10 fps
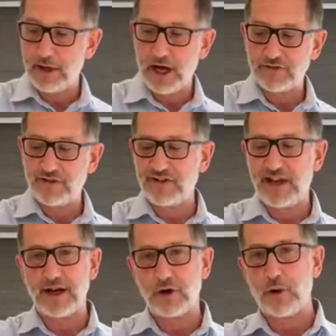I'll just
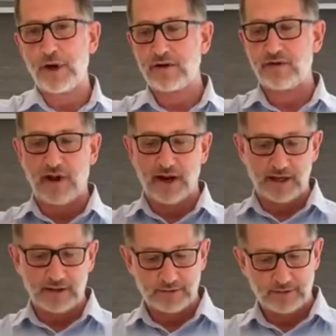take a quick second
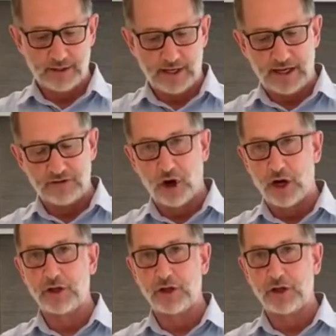and talk a